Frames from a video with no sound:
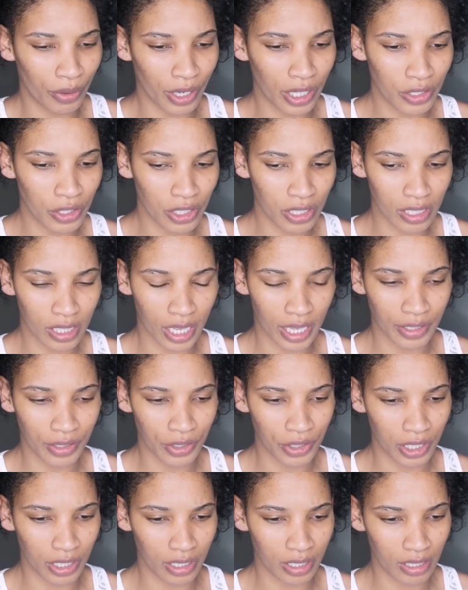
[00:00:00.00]
richest
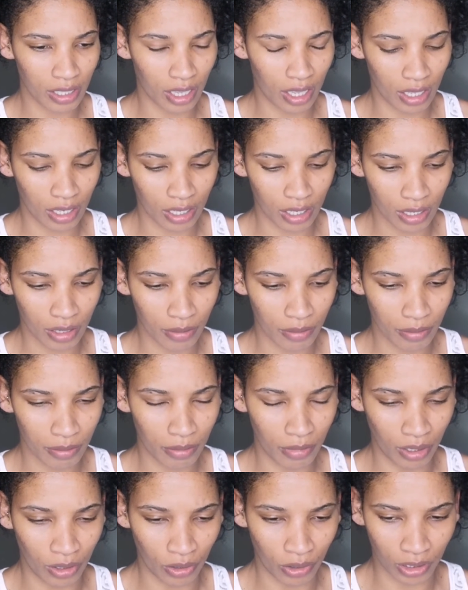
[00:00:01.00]
countries in
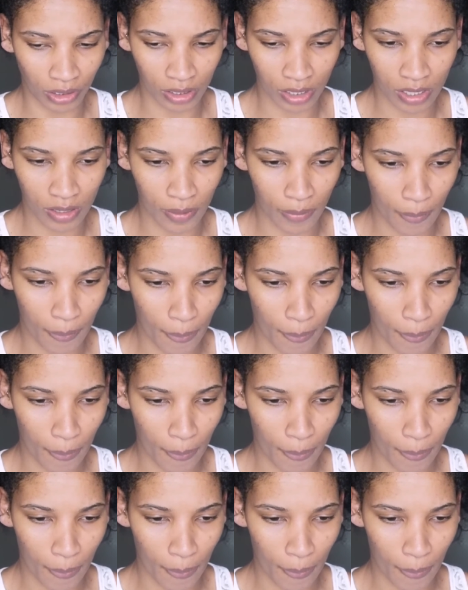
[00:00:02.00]
minerals.